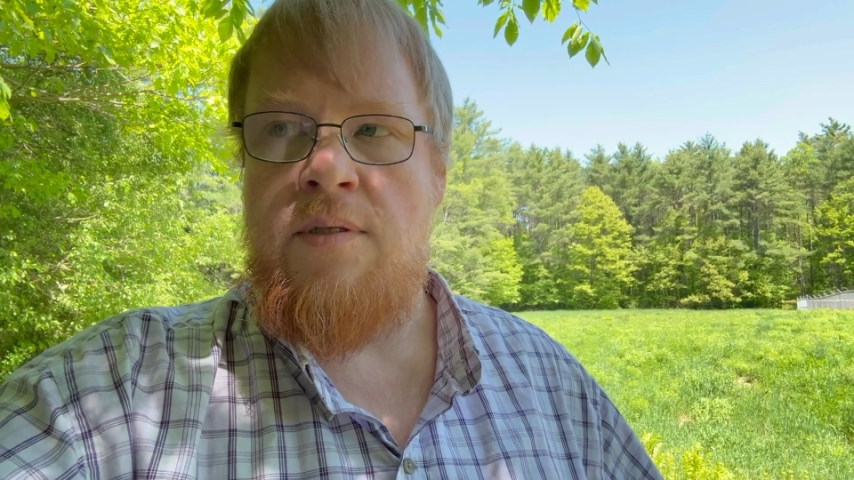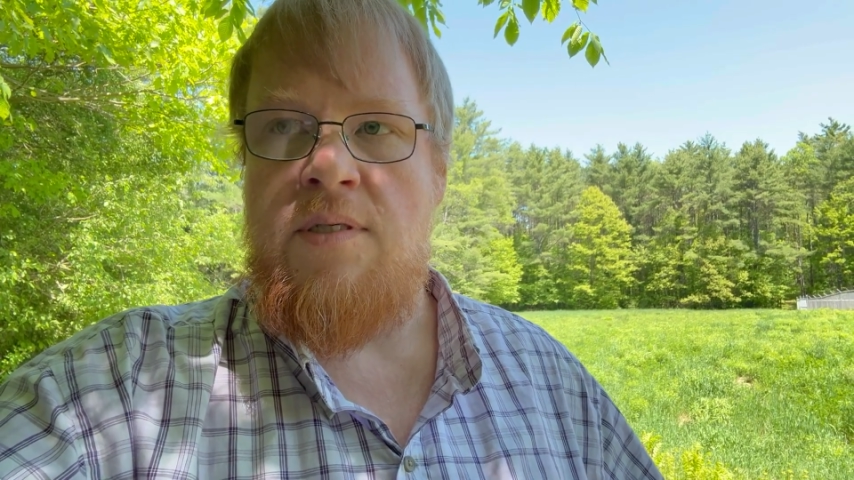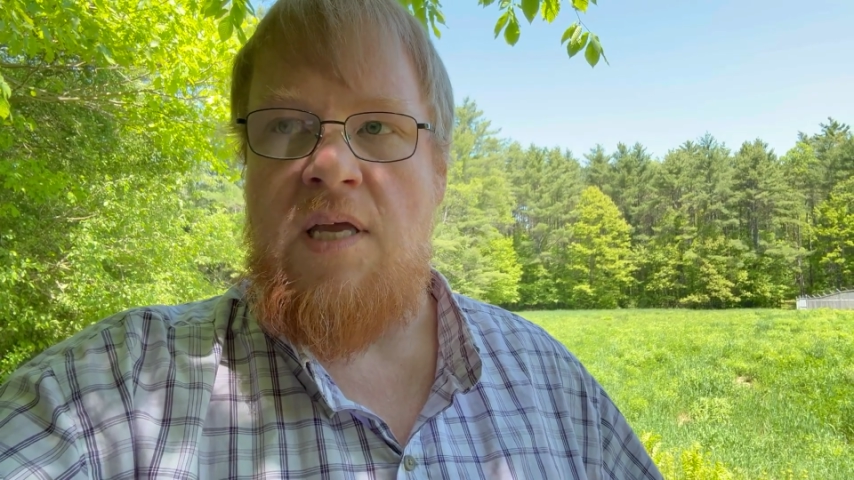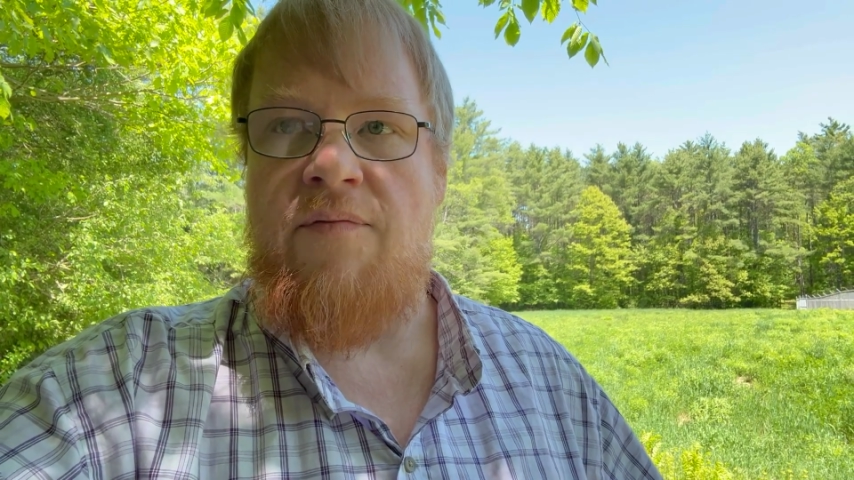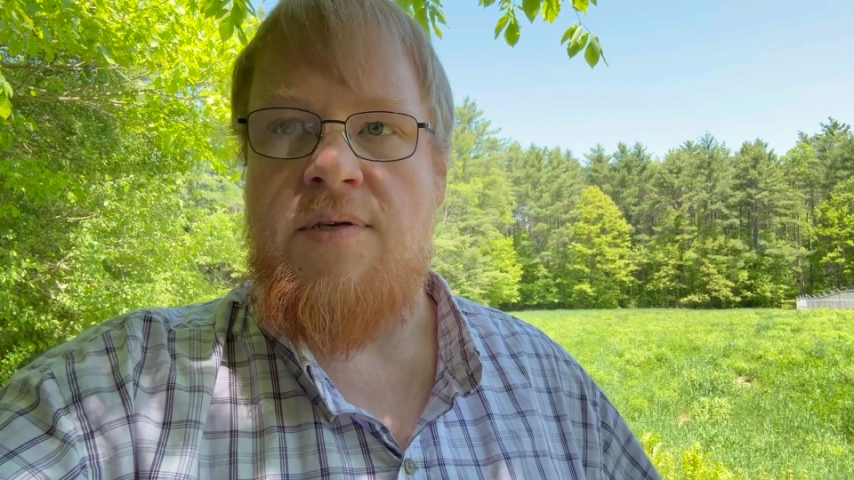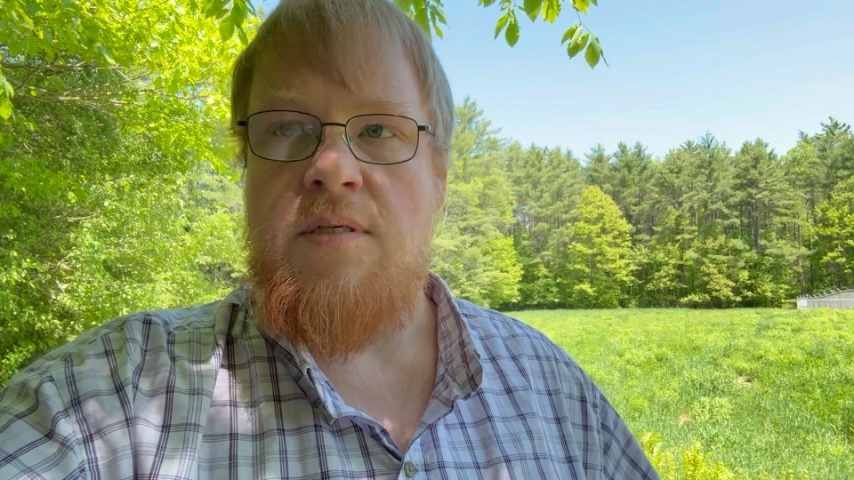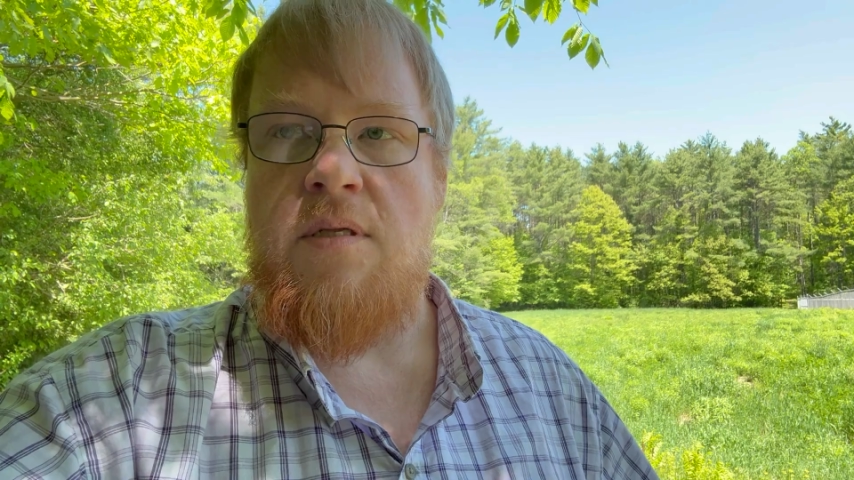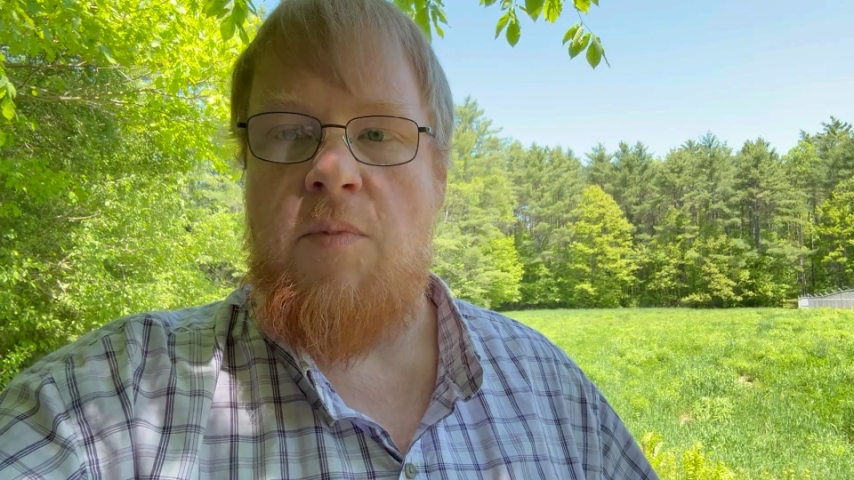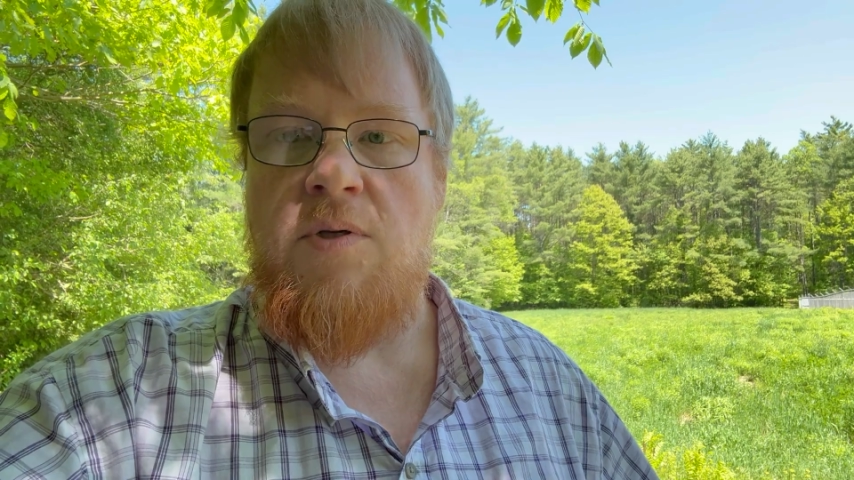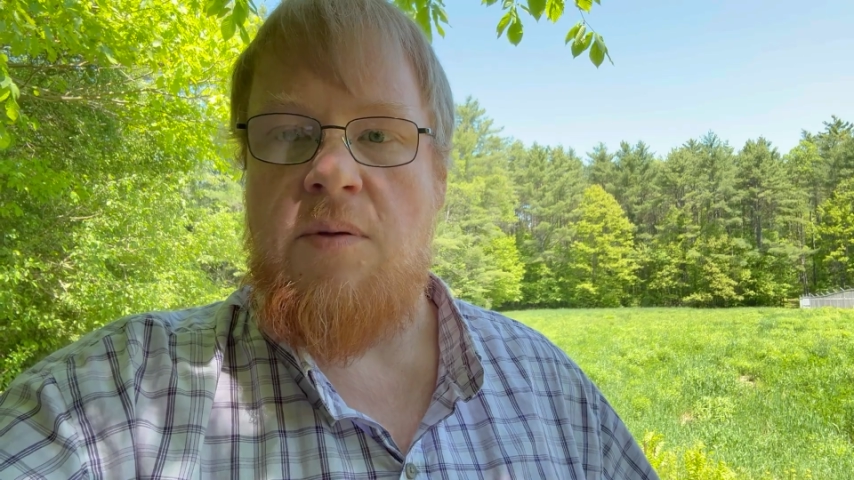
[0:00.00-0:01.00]
save us
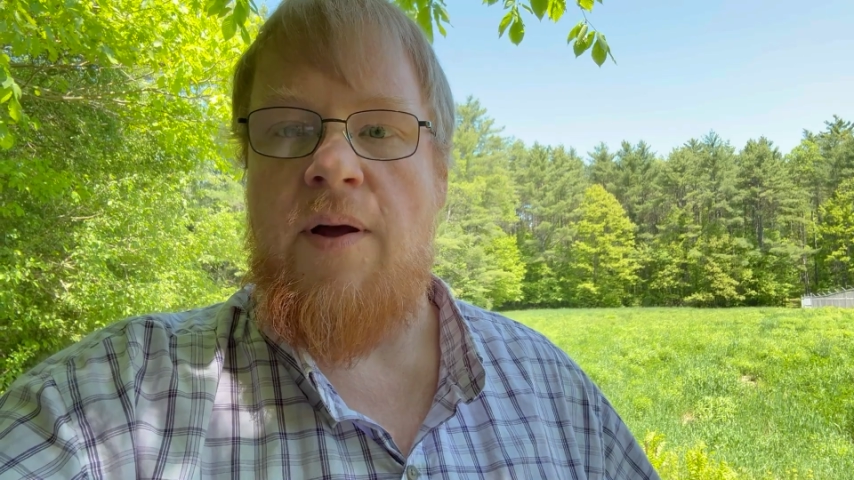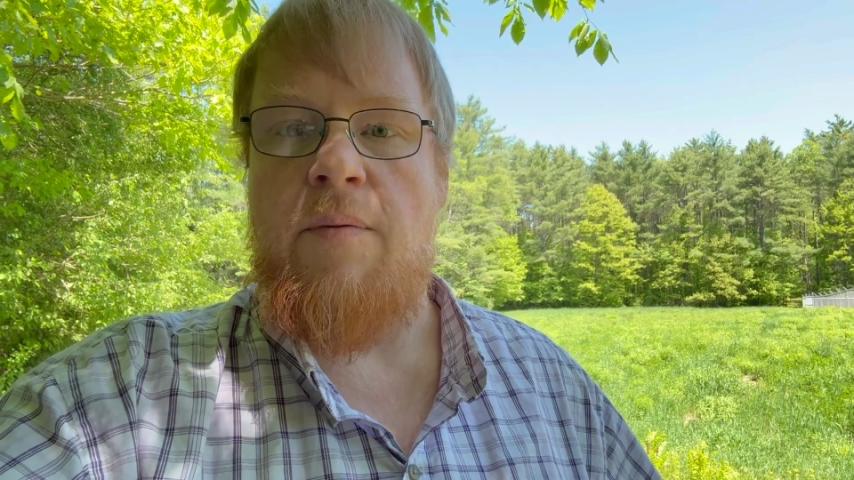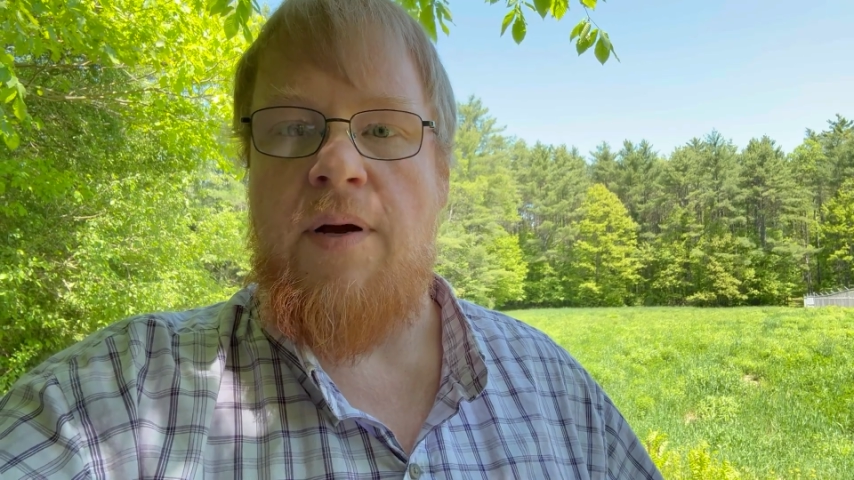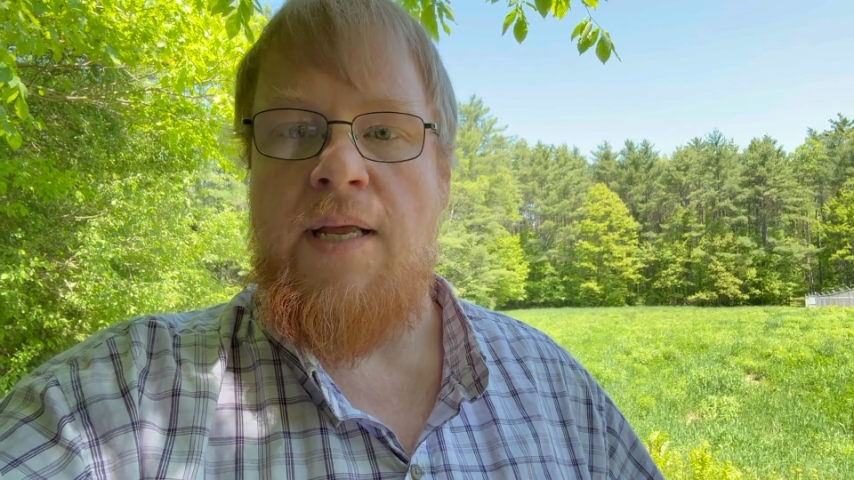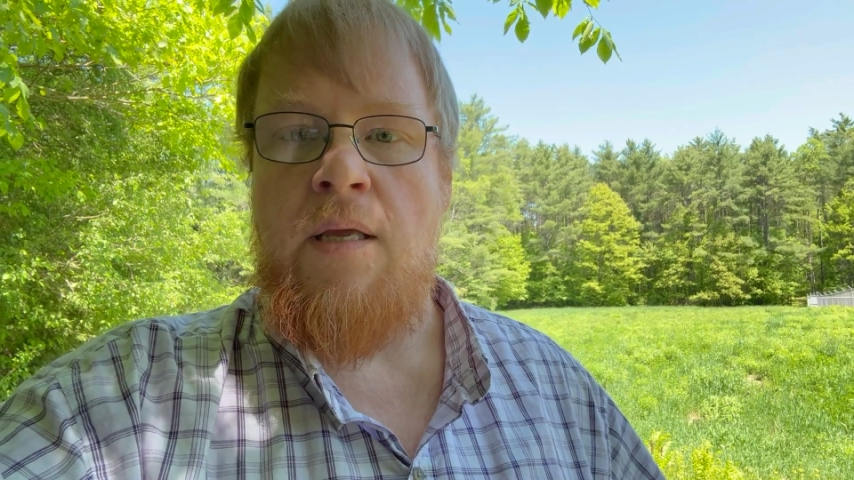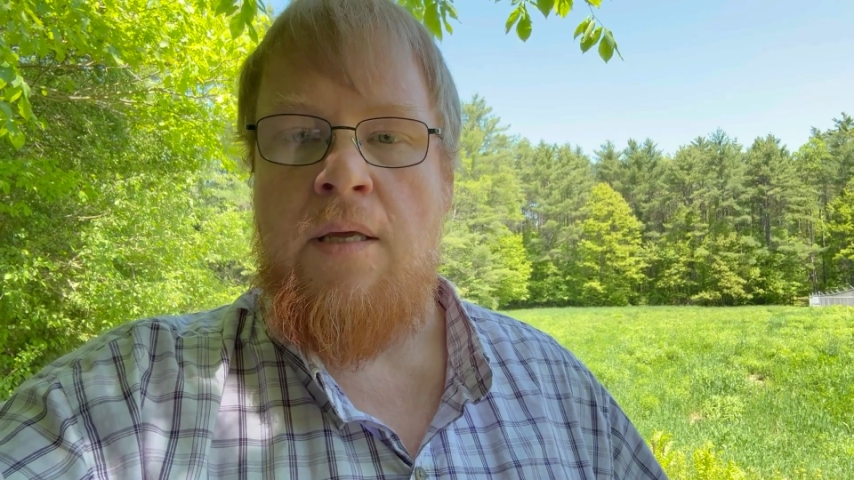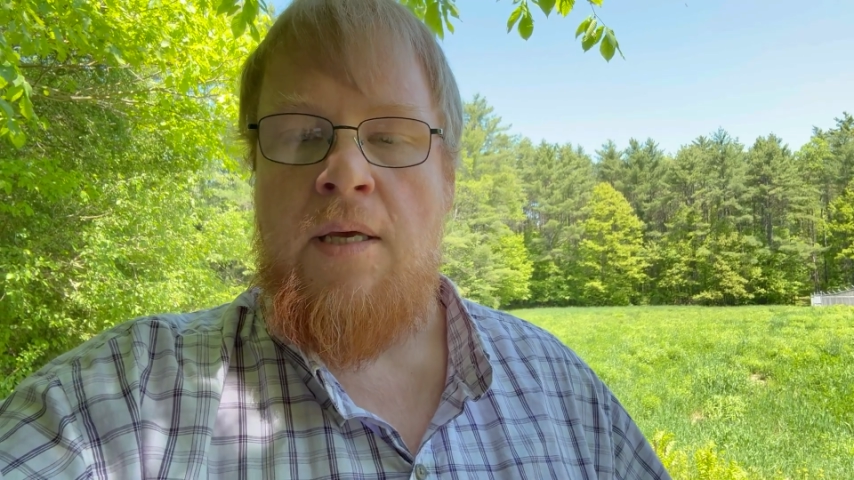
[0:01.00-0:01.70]
the most amount of money.